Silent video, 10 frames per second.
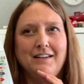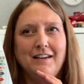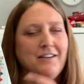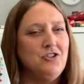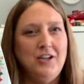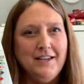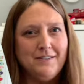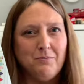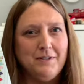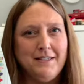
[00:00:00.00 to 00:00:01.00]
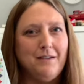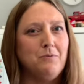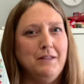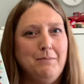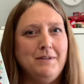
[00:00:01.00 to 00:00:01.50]
she has a
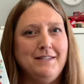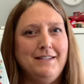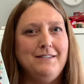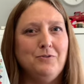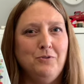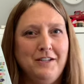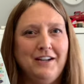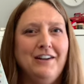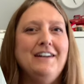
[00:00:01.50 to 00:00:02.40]
really busy school year,